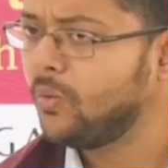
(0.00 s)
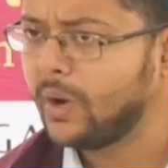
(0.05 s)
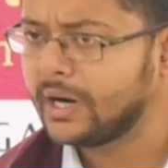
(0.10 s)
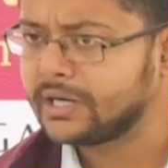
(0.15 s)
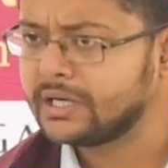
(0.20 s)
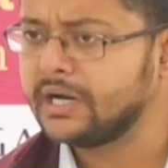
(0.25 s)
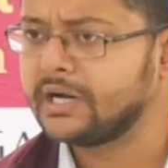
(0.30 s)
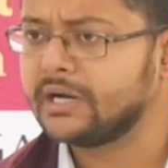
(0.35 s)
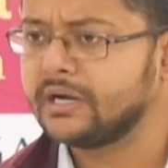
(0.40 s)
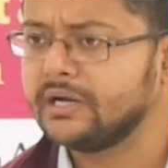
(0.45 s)

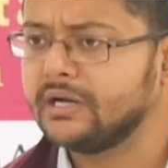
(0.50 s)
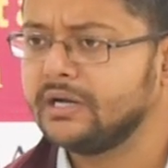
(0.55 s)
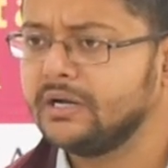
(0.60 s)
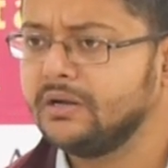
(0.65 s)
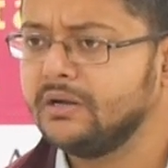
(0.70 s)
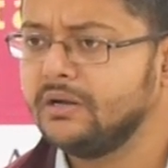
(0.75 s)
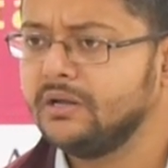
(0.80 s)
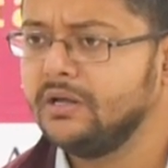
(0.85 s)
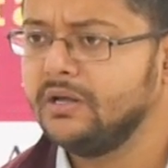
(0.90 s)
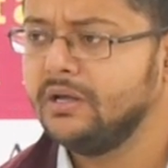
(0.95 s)
Water.
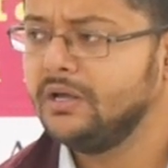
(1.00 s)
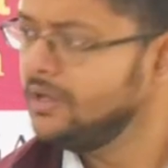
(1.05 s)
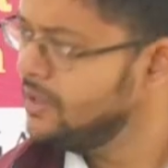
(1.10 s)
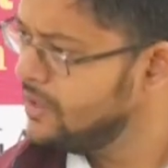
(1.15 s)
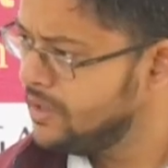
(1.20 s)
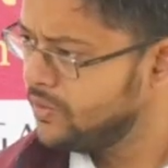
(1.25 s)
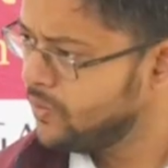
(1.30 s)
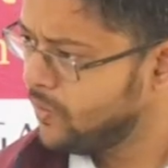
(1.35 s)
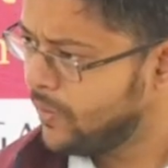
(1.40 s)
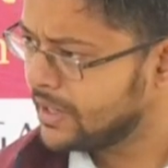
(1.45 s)

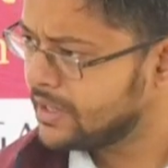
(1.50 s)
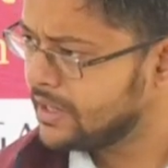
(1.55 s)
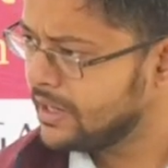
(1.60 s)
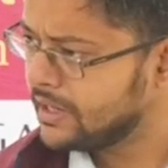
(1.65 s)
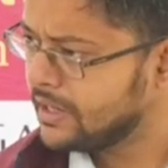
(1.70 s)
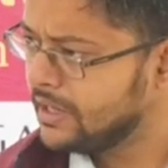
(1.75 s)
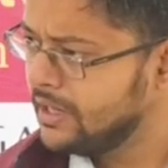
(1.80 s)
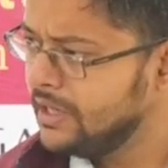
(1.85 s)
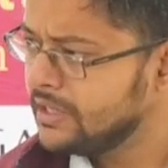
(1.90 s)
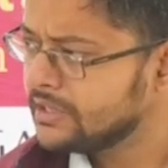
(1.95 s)

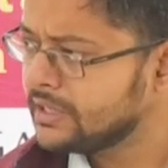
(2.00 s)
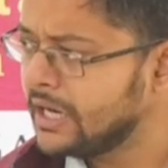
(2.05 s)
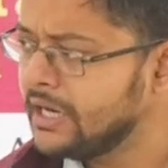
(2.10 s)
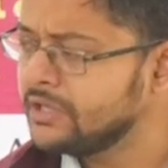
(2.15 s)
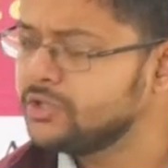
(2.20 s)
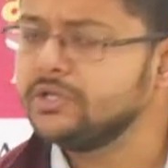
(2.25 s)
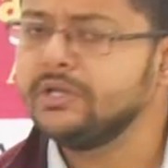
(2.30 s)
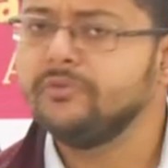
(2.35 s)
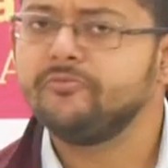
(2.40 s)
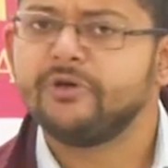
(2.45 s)
Water.
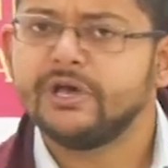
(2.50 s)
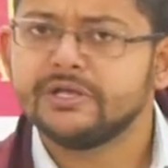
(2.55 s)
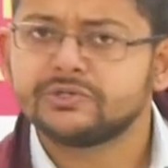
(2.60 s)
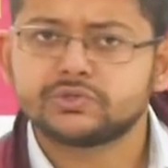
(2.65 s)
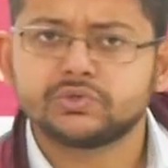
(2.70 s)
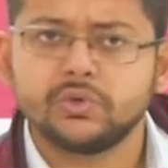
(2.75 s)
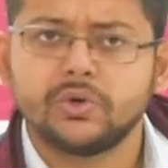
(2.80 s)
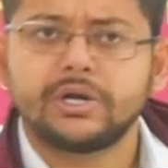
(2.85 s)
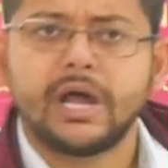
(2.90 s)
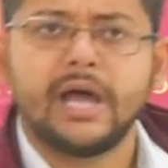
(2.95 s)

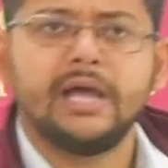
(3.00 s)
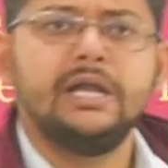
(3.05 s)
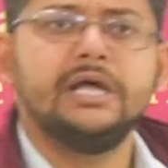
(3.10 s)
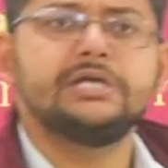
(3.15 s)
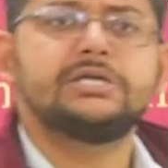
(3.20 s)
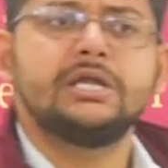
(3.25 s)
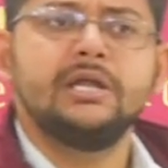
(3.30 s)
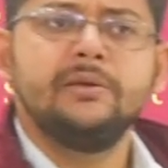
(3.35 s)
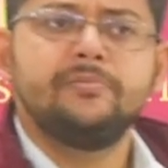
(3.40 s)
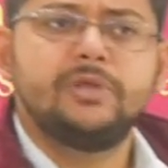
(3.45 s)

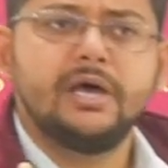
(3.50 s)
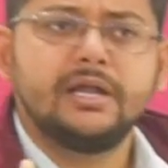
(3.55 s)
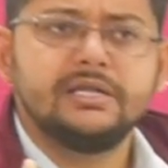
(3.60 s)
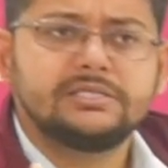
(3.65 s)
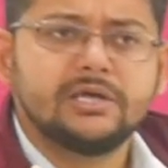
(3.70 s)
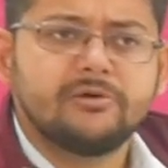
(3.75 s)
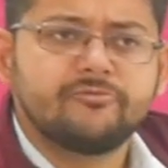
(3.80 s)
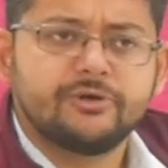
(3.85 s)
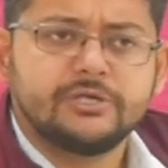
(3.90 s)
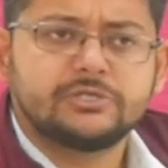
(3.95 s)
Vasodilation. If there
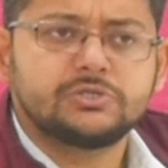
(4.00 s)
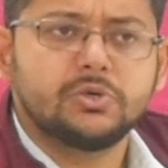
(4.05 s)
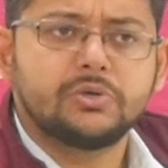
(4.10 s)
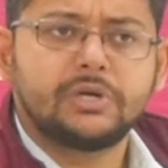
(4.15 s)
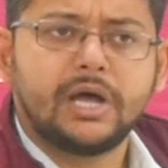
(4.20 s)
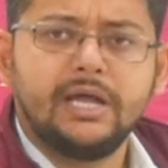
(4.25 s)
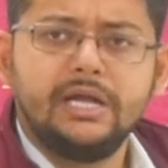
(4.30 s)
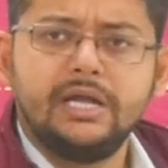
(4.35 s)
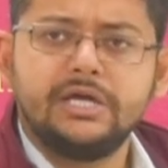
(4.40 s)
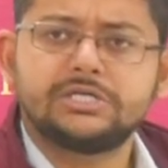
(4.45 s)
is a
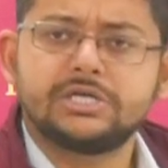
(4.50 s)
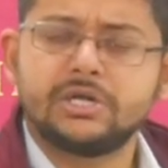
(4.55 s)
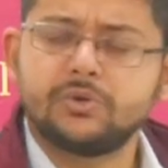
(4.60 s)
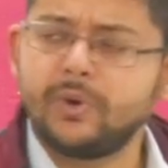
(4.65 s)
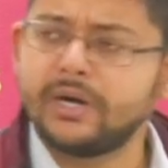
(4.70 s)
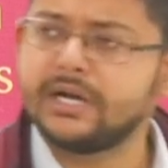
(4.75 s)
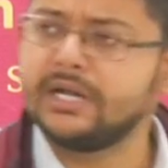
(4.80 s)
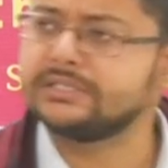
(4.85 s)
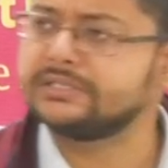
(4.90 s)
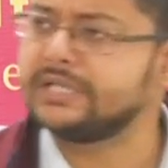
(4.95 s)
vasodilation,
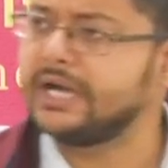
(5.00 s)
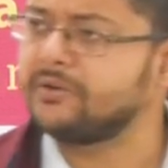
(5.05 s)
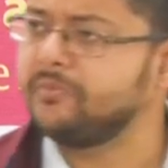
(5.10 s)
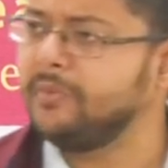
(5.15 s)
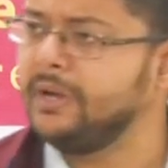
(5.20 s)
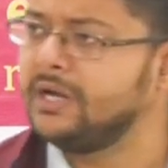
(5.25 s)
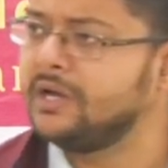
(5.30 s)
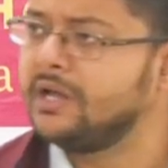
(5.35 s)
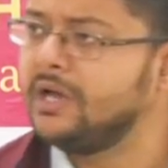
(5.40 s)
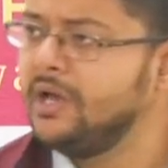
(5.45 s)
what does that
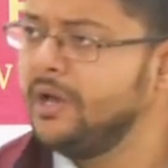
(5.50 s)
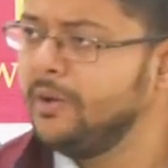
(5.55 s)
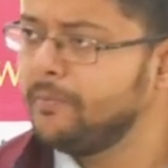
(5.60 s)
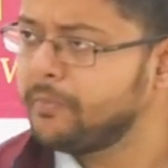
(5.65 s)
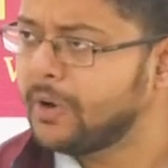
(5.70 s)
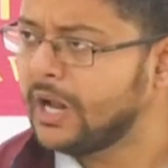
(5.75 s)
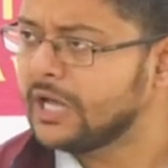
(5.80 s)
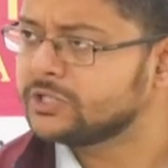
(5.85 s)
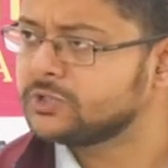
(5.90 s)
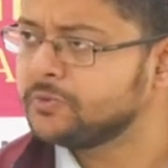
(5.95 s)
mean?
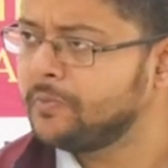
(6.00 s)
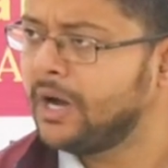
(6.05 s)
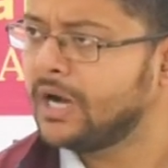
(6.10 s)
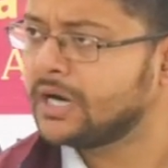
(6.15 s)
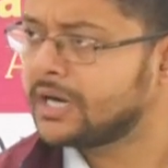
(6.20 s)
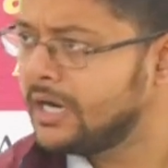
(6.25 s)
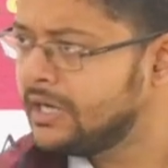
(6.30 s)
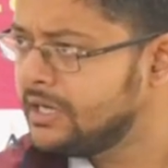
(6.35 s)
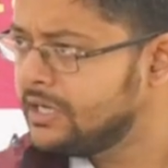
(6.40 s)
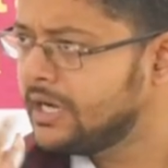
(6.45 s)
Plasma
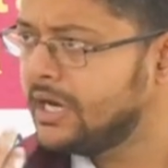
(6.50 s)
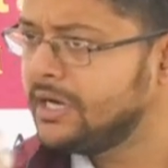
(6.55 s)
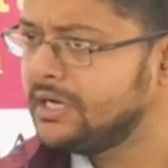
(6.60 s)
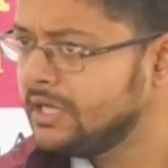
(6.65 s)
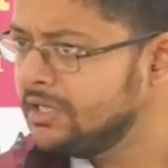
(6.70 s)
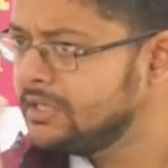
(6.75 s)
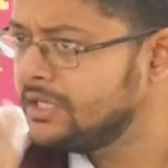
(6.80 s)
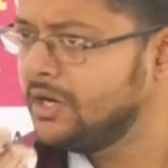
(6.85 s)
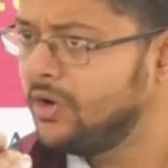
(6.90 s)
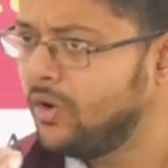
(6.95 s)
content
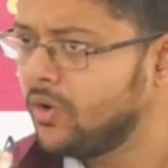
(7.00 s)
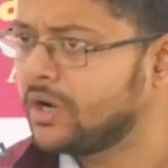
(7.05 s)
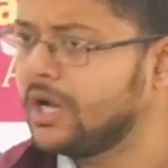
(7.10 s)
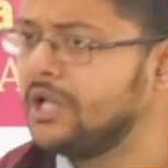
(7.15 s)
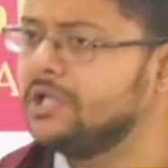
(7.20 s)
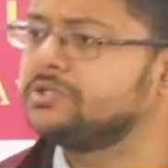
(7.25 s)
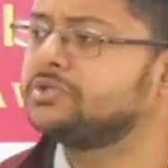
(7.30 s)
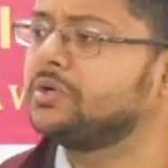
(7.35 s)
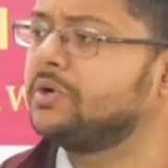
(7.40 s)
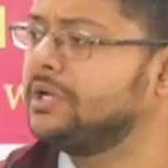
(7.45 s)
in the
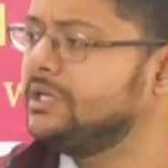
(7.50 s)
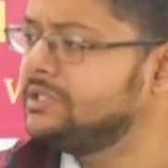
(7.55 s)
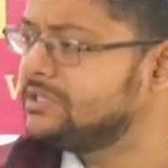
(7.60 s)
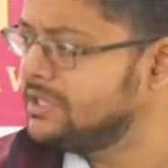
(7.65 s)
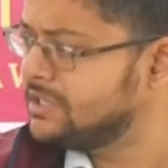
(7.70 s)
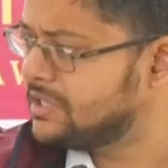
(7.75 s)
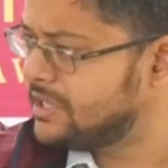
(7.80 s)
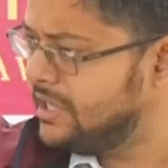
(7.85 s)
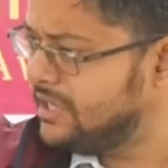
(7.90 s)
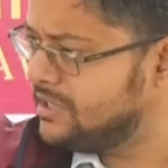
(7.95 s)
local zone is
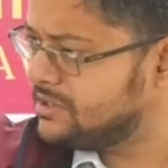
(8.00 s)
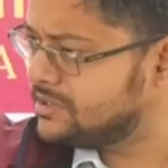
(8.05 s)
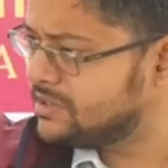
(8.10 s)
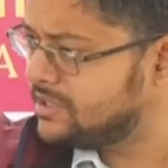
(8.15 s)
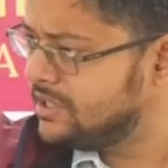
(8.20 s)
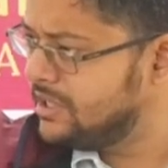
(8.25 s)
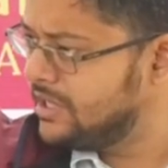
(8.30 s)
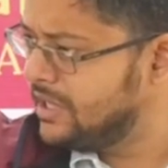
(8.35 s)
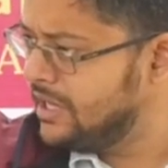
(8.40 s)
increased.